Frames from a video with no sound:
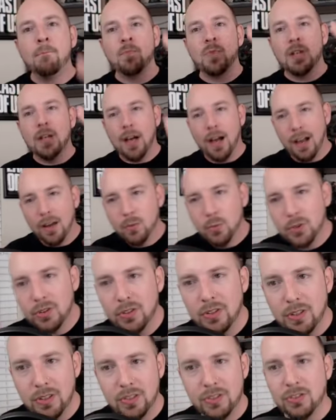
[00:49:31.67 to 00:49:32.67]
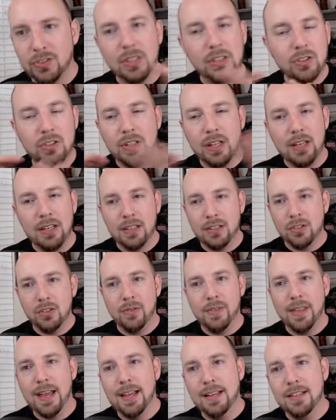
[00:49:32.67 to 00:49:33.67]
I would, since they didn't do
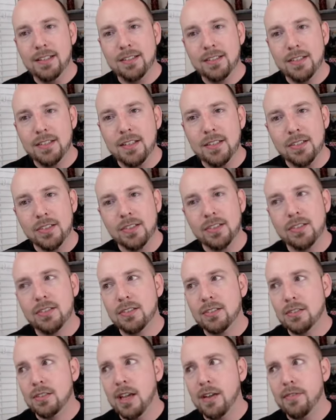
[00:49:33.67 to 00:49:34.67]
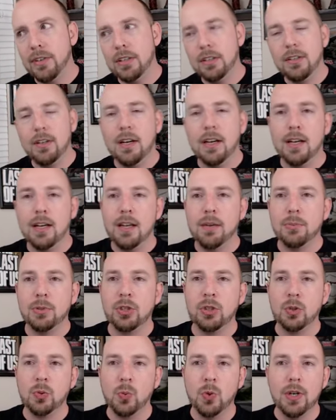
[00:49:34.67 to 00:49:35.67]
that in season seven, uh,
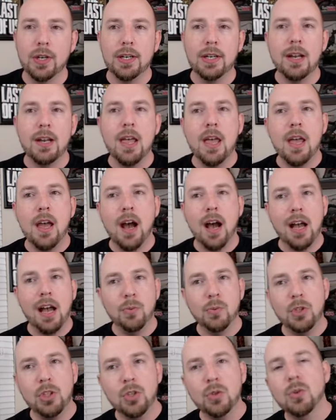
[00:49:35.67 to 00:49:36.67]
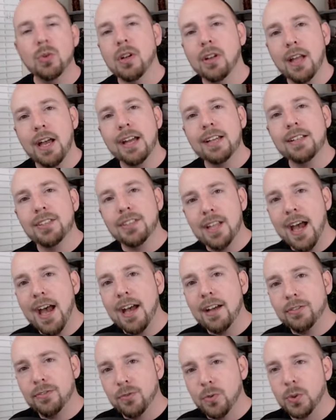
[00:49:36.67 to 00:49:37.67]
episode one, I would utilize
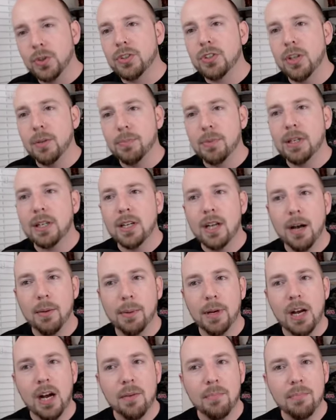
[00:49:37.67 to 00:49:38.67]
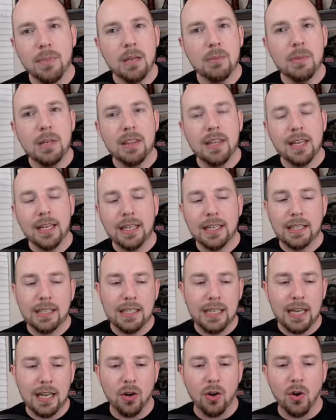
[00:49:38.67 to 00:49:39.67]
that for something coming up. Maybe they
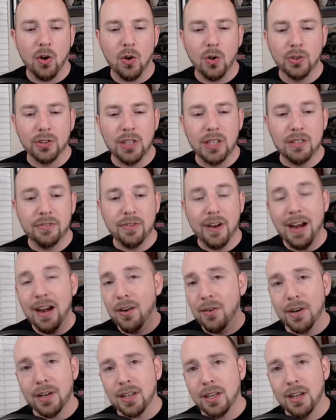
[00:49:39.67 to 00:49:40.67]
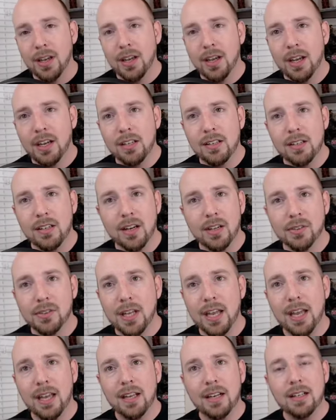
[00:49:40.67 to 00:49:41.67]
get a hold of Eric, you know,
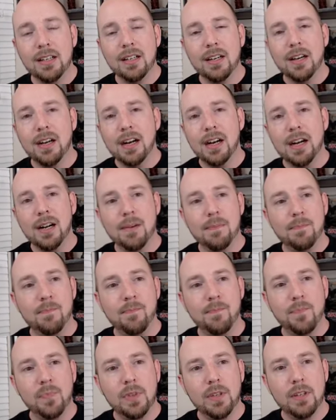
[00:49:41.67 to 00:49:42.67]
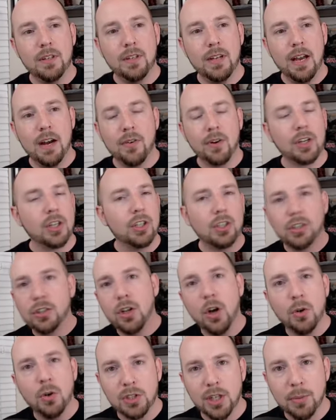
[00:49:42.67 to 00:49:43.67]
and um, Eric
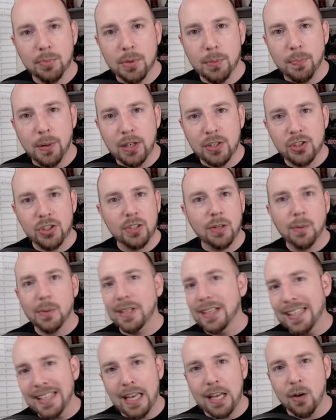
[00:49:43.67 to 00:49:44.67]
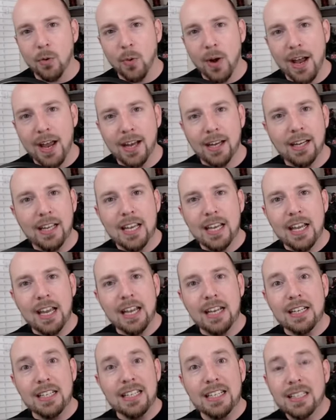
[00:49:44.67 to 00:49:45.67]
goes up to punch someone to get away,
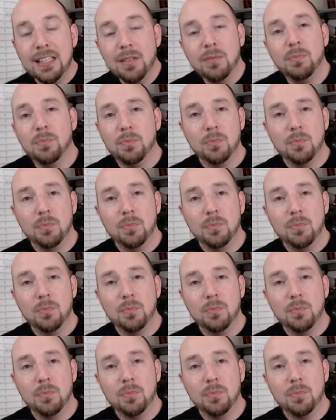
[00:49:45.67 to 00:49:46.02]
and Negan